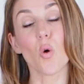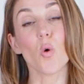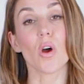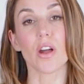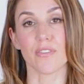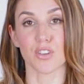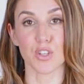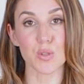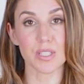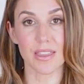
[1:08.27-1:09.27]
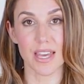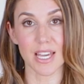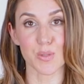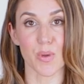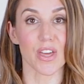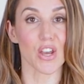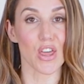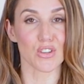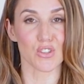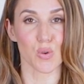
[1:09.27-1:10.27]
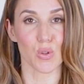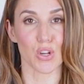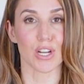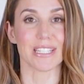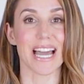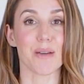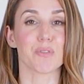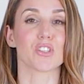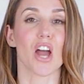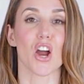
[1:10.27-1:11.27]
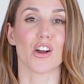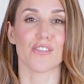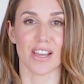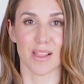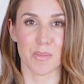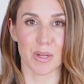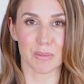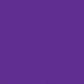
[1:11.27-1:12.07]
or if you're using this with another stroller, adapters are available.